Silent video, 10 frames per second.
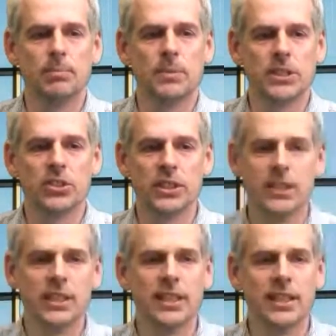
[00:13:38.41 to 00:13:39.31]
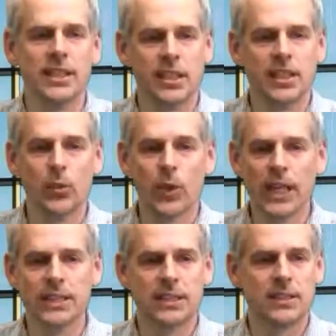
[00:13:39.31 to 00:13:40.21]
as you see in the
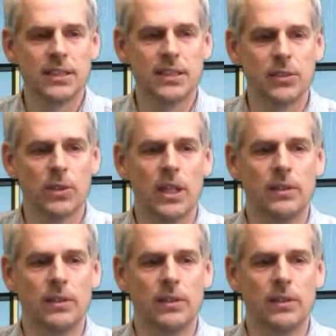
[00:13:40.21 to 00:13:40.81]
right graph.